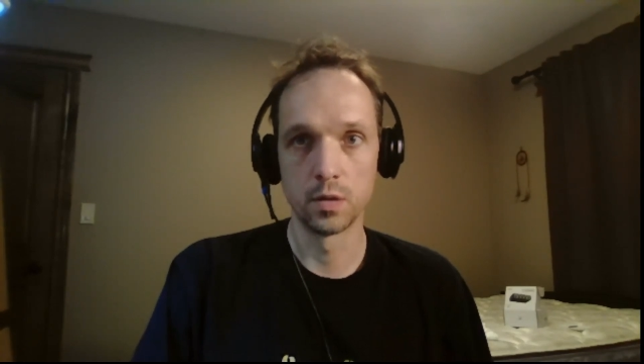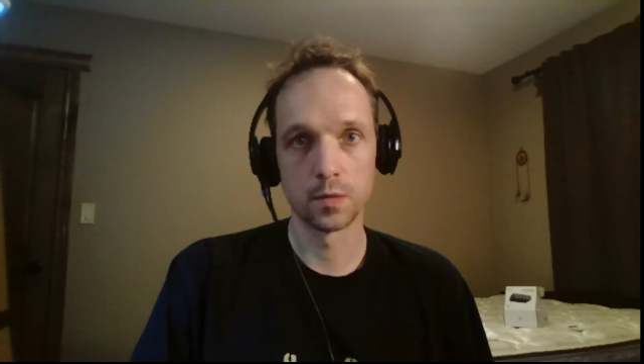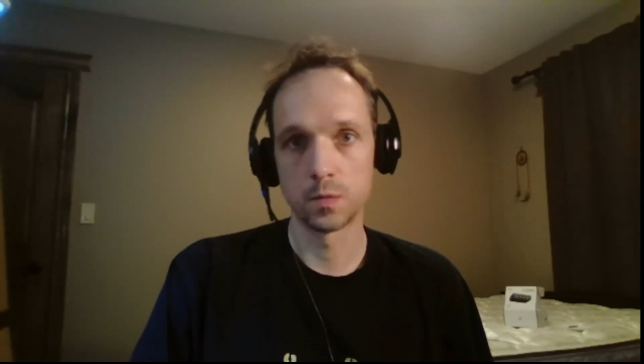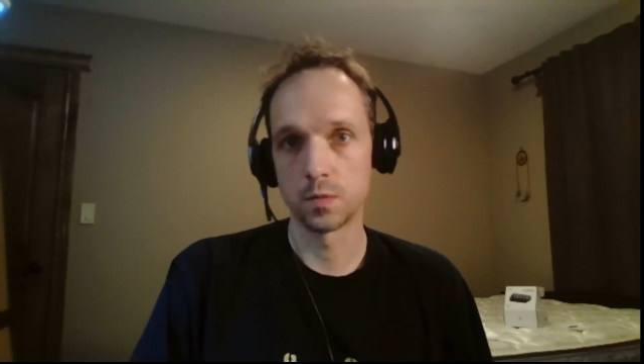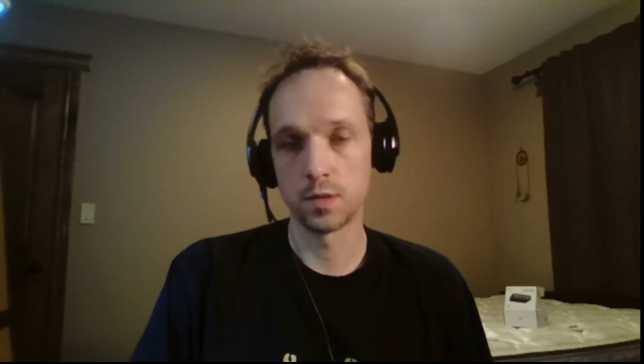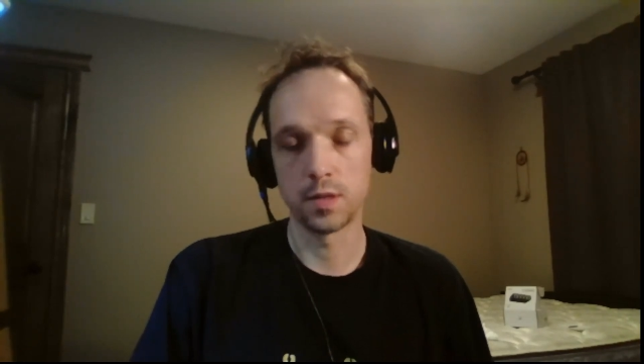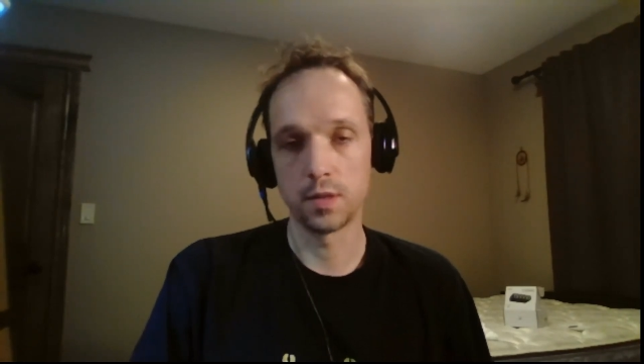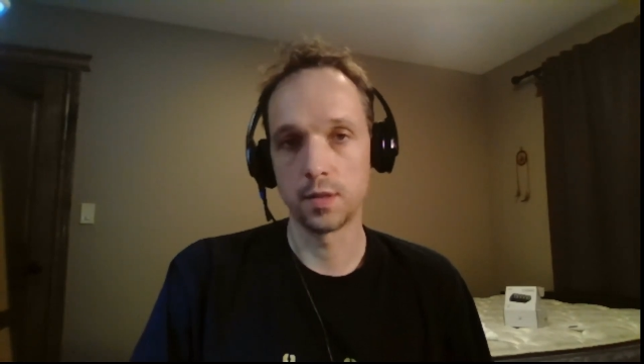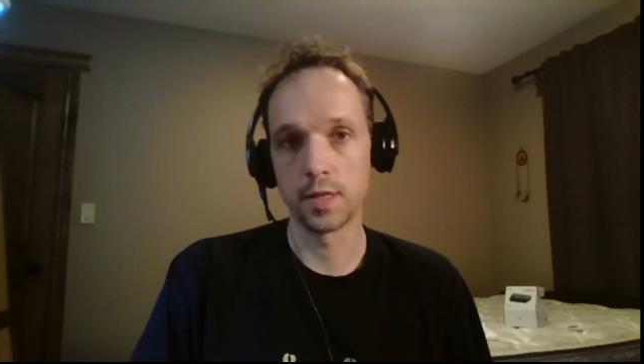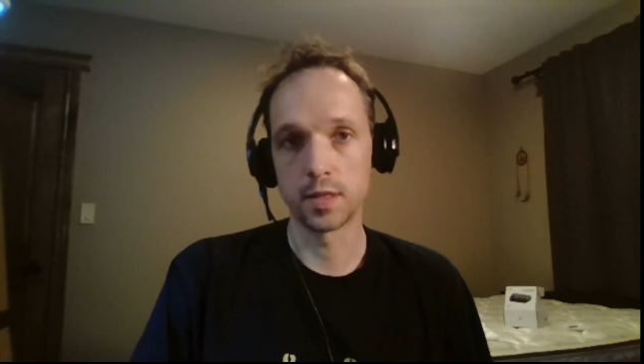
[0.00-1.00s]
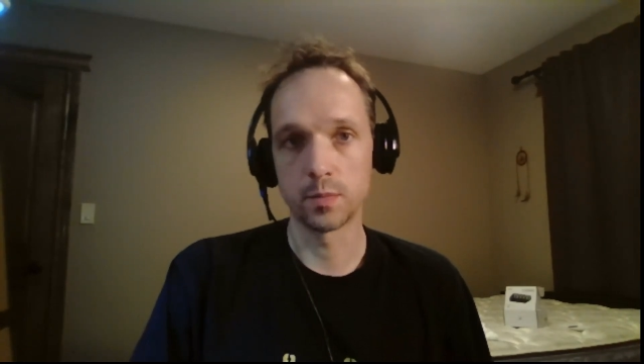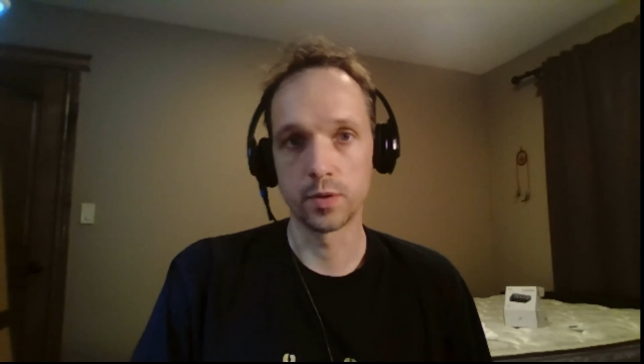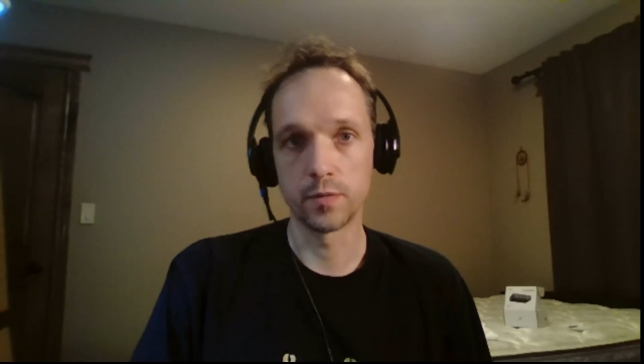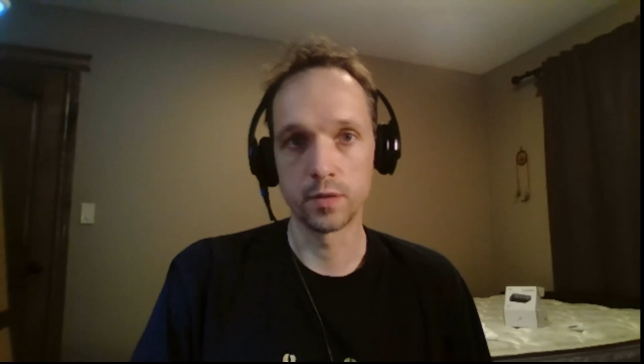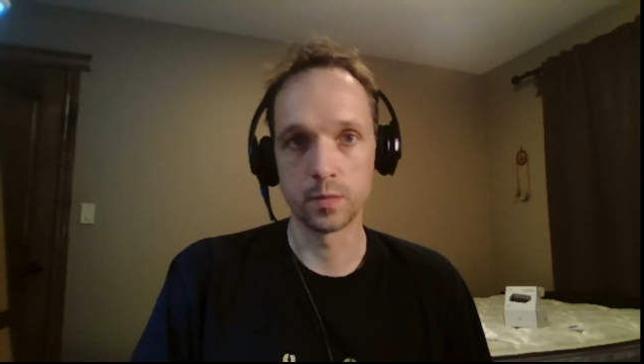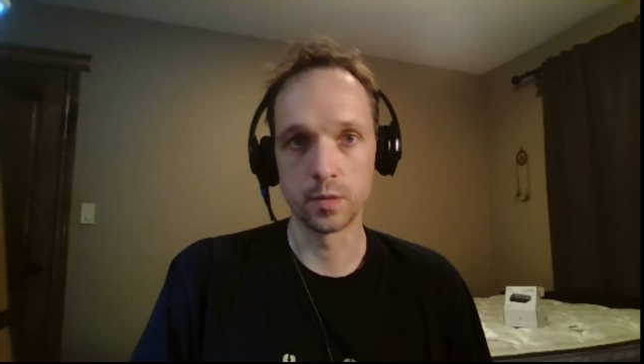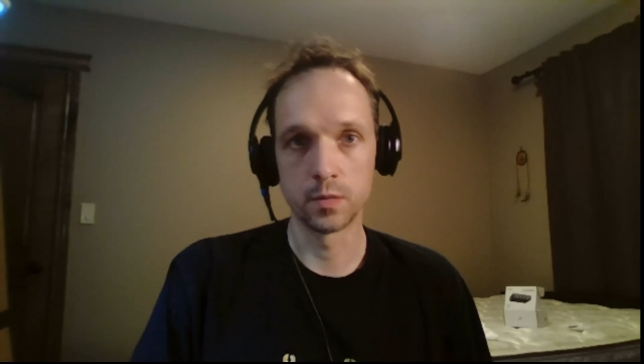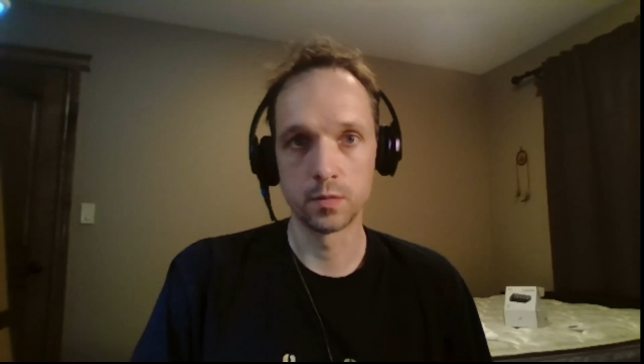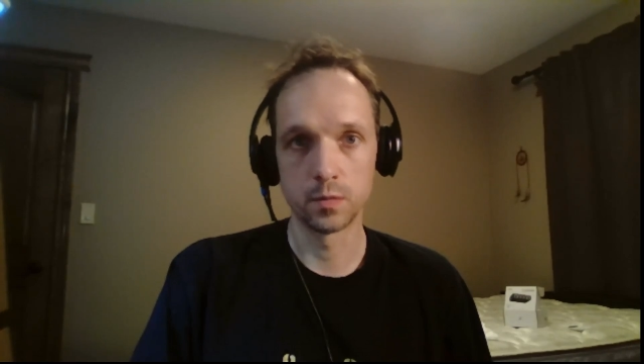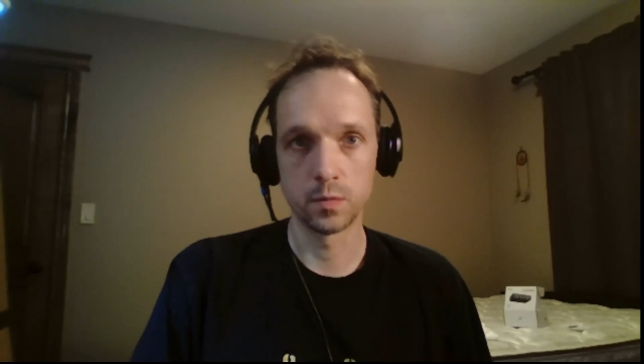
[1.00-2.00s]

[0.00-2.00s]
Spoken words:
So like the previous one,